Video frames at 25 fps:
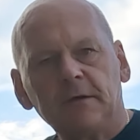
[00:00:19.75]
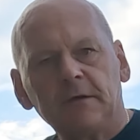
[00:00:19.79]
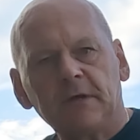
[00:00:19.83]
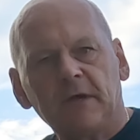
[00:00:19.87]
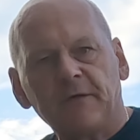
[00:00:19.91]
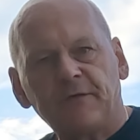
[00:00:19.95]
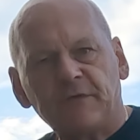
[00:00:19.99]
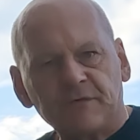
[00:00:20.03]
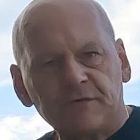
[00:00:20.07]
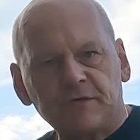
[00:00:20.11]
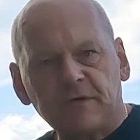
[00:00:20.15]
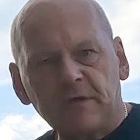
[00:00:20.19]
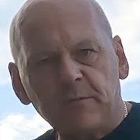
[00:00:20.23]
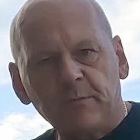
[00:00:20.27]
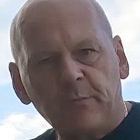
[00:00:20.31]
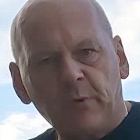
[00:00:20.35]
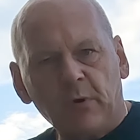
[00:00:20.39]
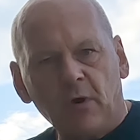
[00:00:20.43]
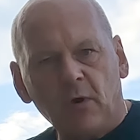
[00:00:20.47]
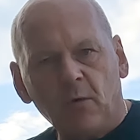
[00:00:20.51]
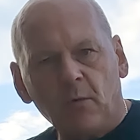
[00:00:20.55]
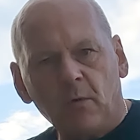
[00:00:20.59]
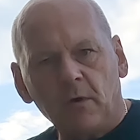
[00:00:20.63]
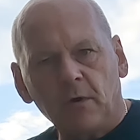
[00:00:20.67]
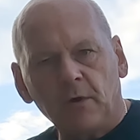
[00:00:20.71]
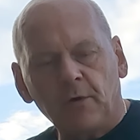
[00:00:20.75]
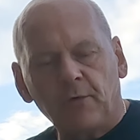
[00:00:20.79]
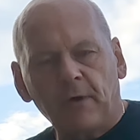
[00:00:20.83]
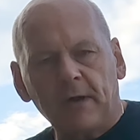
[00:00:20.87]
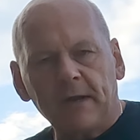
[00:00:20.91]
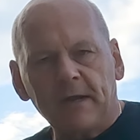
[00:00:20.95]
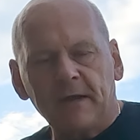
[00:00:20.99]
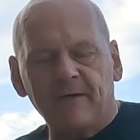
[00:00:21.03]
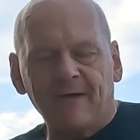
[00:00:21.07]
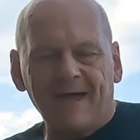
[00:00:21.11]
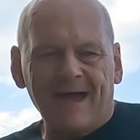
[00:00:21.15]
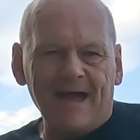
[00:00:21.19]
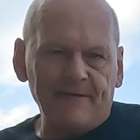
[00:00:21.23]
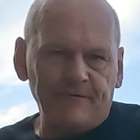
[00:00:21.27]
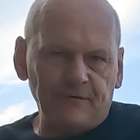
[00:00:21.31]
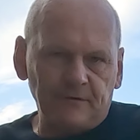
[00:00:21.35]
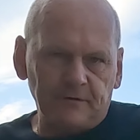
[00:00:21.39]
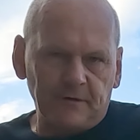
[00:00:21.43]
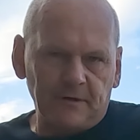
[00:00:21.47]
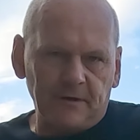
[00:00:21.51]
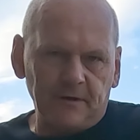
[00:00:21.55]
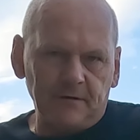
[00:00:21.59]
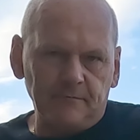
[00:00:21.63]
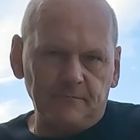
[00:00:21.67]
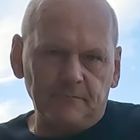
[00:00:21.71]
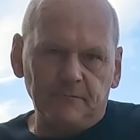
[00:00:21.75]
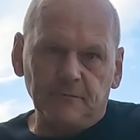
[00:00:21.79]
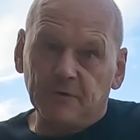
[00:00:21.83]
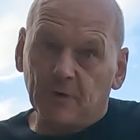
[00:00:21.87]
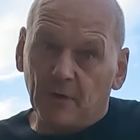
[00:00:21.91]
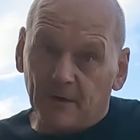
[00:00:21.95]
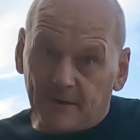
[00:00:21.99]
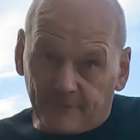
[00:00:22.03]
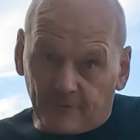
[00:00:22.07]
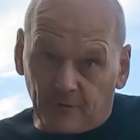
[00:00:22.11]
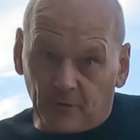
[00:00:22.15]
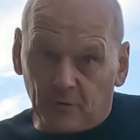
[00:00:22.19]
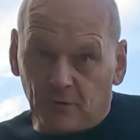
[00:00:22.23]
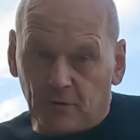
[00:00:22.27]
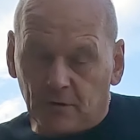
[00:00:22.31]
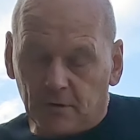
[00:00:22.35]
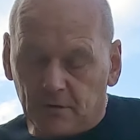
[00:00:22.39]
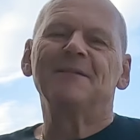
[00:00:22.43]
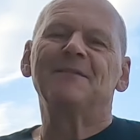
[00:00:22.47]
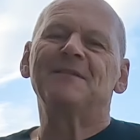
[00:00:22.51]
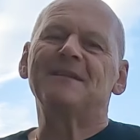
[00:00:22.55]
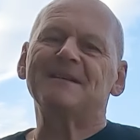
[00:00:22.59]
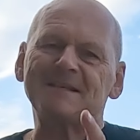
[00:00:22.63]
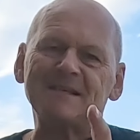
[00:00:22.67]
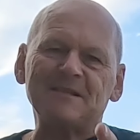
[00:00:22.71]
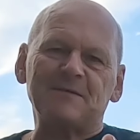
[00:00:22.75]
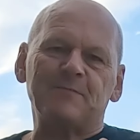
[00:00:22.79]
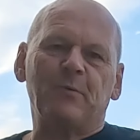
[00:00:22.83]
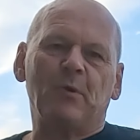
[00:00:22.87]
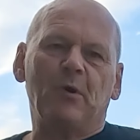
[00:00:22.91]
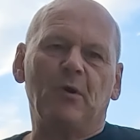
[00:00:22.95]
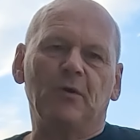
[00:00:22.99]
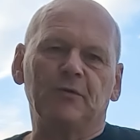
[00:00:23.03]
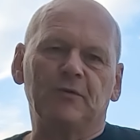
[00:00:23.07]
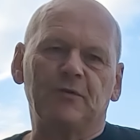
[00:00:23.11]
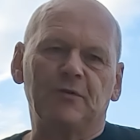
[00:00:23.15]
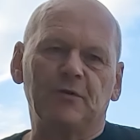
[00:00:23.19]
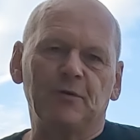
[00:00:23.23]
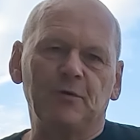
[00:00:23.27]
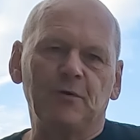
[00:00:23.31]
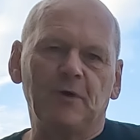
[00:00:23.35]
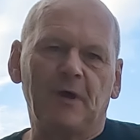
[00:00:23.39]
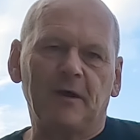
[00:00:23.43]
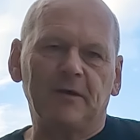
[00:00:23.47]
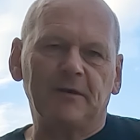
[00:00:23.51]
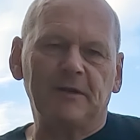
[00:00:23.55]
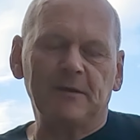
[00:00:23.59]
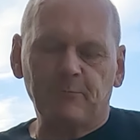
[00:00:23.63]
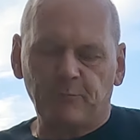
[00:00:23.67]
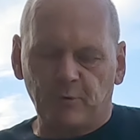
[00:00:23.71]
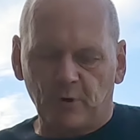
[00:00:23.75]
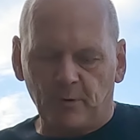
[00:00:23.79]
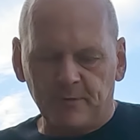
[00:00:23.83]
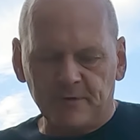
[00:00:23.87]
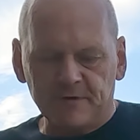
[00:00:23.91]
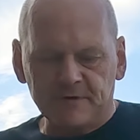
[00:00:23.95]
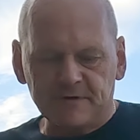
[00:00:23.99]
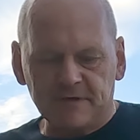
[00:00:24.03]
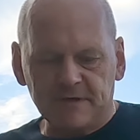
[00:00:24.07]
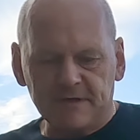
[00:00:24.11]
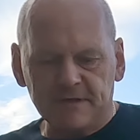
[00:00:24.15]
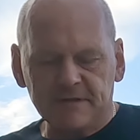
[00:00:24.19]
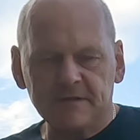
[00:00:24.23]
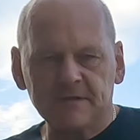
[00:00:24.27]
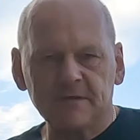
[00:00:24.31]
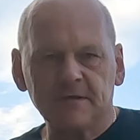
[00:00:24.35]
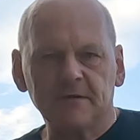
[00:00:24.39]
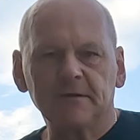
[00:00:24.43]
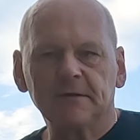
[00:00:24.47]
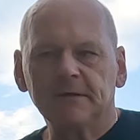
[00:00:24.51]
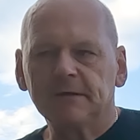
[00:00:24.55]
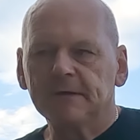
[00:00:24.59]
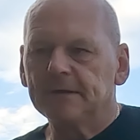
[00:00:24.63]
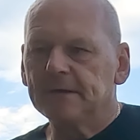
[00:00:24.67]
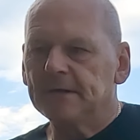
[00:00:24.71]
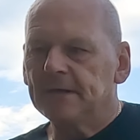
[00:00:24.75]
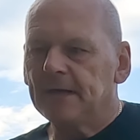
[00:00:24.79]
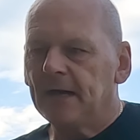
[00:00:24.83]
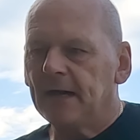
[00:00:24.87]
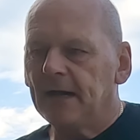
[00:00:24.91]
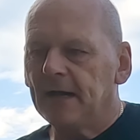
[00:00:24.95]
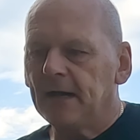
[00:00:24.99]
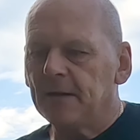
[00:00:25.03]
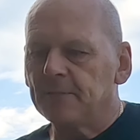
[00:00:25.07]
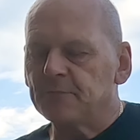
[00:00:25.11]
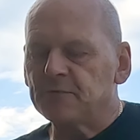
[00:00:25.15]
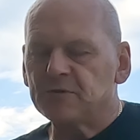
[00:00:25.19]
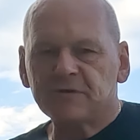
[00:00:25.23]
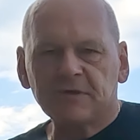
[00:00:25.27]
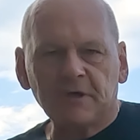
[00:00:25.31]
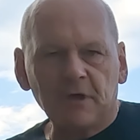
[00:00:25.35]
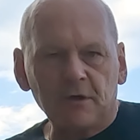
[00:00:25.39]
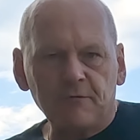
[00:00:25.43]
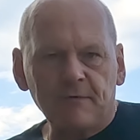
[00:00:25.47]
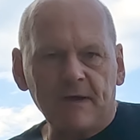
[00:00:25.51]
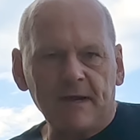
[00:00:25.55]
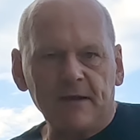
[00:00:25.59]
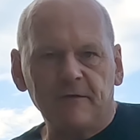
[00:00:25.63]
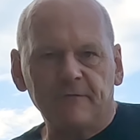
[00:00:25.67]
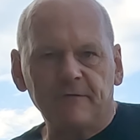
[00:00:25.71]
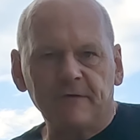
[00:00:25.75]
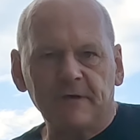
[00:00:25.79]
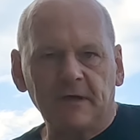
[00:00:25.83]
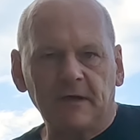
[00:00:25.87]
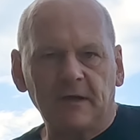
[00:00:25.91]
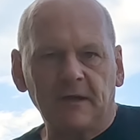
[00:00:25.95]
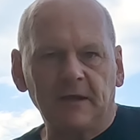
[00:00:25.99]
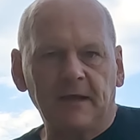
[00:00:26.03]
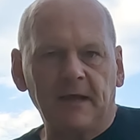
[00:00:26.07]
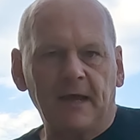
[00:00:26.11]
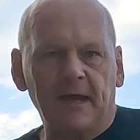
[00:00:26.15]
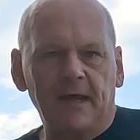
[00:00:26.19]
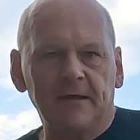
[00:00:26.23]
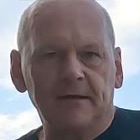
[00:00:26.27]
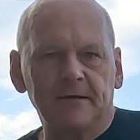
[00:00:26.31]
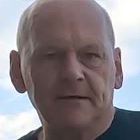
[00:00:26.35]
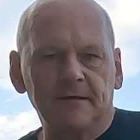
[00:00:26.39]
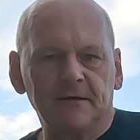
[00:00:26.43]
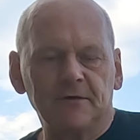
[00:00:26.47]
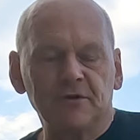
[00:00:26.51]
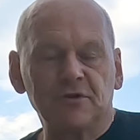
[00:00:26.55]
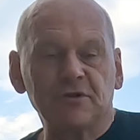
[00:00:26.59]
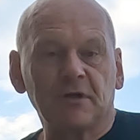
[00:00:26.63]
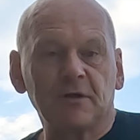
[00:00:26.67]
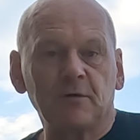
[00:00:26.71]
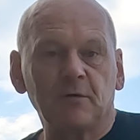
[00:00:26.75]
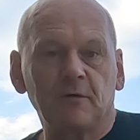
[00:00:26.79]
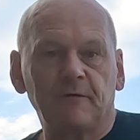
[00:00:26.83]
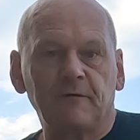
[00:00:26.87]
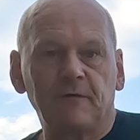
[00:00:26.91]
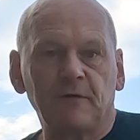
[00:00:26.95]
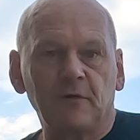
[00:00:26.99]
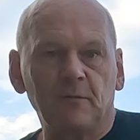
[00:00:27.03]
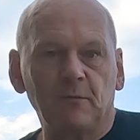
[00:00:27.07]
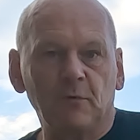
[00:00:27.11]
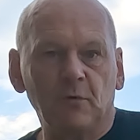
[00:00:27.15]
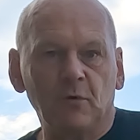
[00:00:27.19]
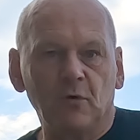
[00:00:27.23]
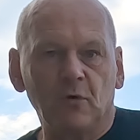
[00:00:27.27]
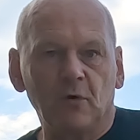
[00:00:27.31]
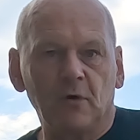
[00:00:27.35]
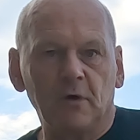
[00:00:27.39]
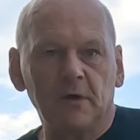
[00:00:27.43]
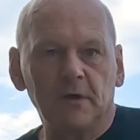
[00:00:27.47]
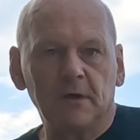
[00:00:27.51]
If you've seen part one, great. If you haven't, go and have a look. This is part two, I did promise this. Um, just to go around the vehicle again and show you a few more